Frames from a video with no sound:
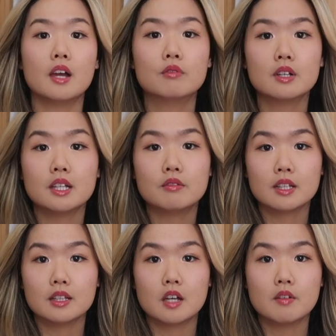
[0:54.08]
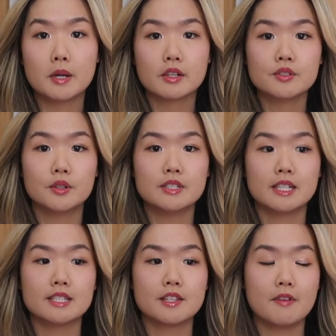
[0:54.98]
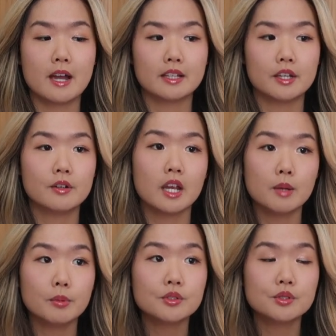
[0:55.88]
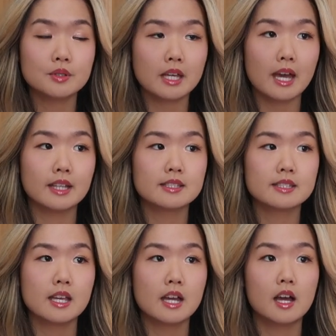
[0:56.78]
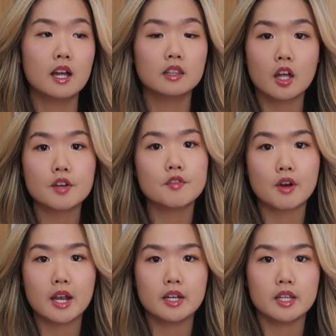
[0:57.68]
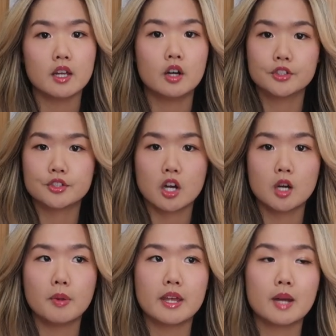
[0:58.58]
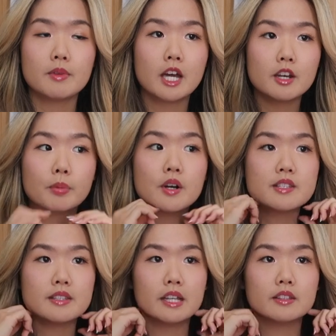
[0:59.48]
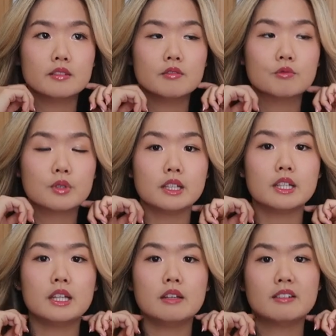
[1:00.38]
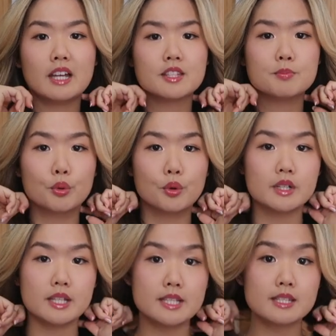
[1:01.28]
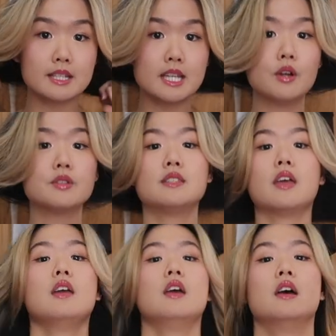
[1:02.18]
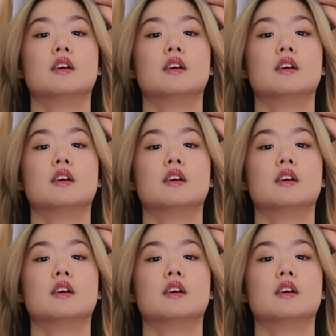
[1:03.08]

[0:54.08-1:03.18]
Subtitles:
I really, really love about consulting is the fact that you're able to get a lot of variety on the job. And I'm the kind of person that really gets bored easily, I would say.